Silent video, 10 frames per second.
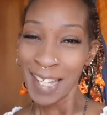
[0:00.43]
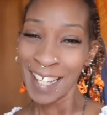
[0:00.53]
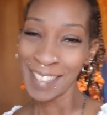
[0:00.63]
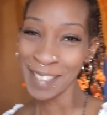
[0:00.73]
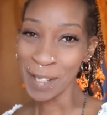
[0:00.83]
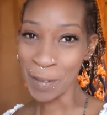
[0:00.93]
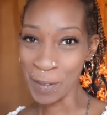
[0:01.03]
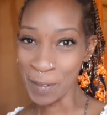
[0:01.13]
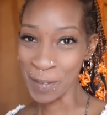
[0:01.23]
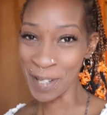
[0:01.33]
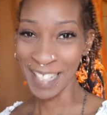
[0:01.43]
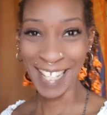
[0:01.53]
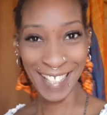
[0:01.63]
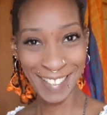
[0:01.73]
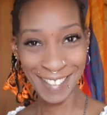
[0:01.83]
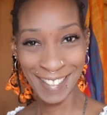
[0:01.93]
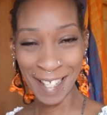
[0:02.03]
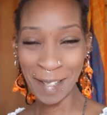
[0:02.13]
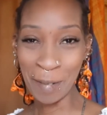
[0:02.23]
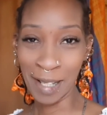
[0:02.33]
Hello again
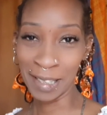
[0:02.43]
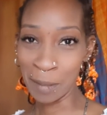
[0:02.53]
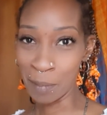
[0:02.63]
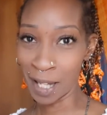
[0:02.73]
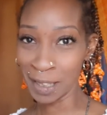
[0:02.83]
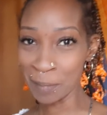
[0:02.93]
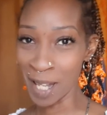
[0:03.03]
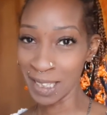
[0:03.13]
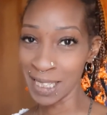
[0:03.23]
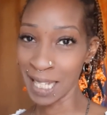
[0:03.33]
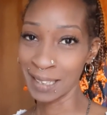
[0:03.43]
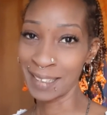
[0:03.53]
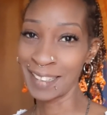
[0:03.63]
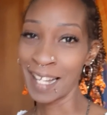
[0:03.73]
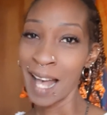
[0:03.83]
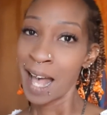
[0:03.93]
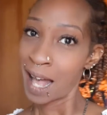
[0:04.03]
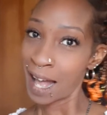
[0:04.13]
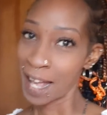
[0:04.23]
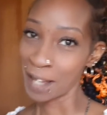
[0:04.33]
and welcome back to my channel.
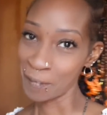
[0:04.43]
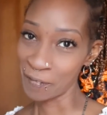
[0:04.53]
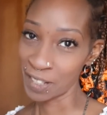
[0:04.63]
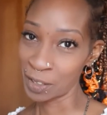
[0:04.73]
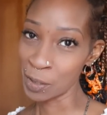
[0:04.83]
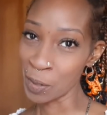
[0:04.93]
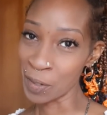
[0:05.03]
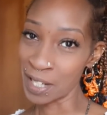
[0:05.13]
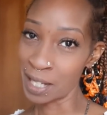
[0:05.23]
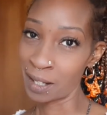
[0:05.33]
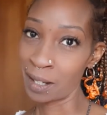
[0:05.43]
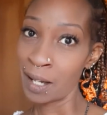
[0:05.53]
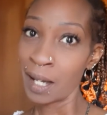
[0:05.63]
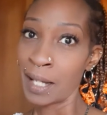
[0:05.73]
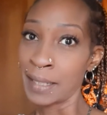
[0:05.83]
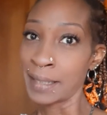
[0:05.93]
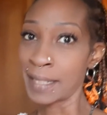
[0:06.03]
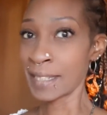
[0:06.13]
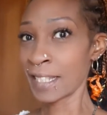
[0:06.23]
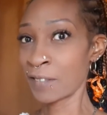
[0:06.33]
I am Victoria.
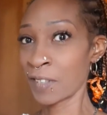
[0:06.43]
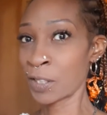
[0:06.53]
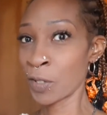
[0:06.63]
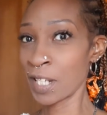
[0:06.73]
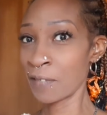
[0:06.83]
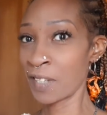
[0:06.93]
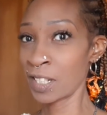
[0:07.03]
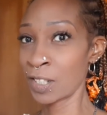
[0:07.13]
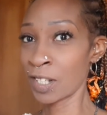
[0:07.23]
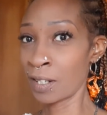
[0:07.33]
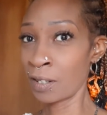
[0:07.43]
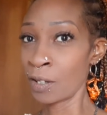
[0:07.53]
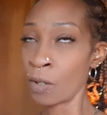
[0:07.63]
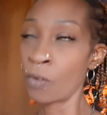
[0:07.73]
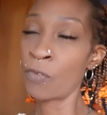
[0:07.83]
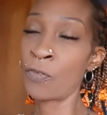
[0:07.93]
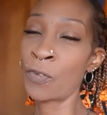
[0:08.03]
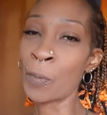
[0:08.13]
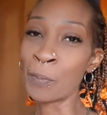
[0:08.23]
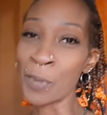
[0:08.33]
This is Victoria Vulture.
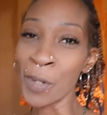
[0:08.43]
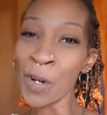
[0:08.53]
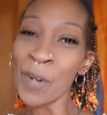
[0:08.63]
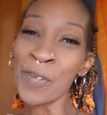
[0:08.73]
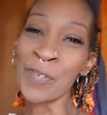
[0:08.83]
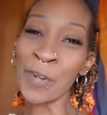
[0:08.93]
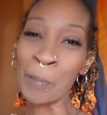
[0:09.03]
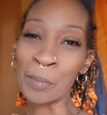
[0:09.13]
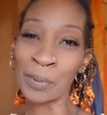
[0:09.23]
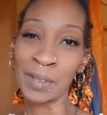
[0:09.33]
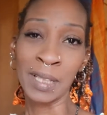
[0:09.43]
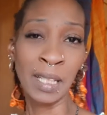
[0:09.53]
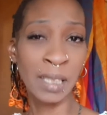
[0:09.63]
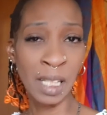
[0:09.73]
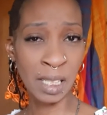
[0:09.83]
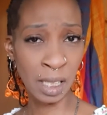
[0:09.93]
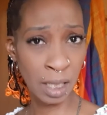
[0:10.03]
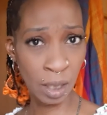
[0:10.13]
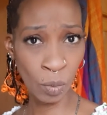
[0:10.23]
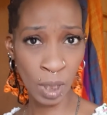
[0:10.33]
Voop, voop. In case you
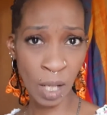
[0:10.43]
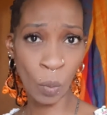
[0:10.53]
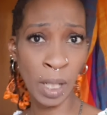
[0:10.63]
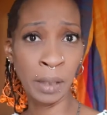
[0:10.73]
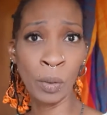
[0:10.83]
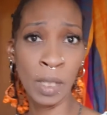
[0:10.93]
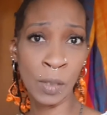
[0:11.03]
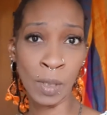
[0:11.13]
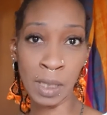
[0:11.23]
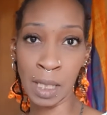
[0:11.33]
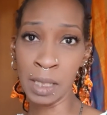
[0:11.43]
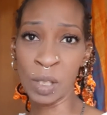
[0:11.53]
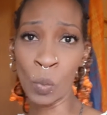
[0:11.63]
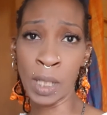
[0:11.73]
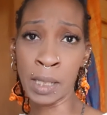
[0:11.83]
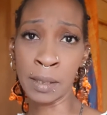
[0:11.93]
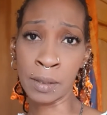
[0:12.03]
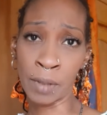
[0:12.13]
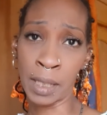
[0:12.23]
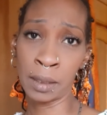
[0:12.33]
didn't know what a weird noise was, there's the wings,
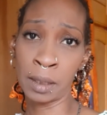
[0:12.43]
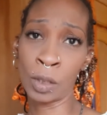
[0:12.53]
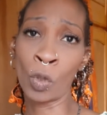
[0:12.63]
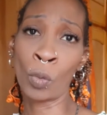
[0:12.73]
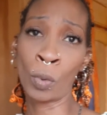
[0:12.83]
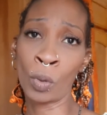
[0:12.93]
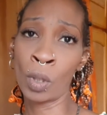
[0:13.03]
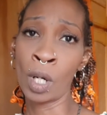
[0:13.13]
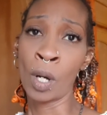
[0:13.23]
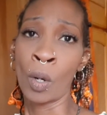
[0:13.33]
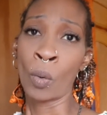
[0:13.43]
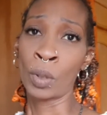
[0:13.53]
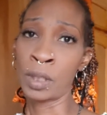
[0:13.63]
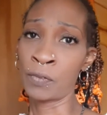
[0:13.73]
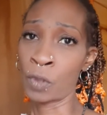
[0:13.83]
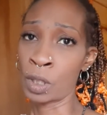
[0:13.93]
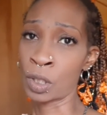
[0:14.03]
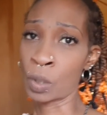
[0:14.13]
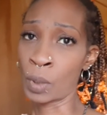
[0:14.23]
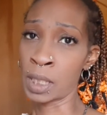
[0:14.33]
right? The kobo or the
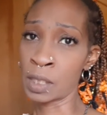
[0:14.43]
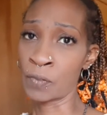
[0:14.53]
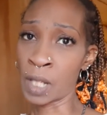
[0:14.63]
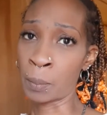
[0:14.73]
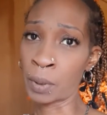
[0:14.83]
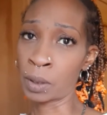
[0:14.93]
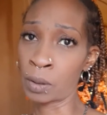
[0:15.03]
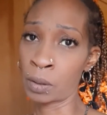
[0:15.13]
vulture wings flapping.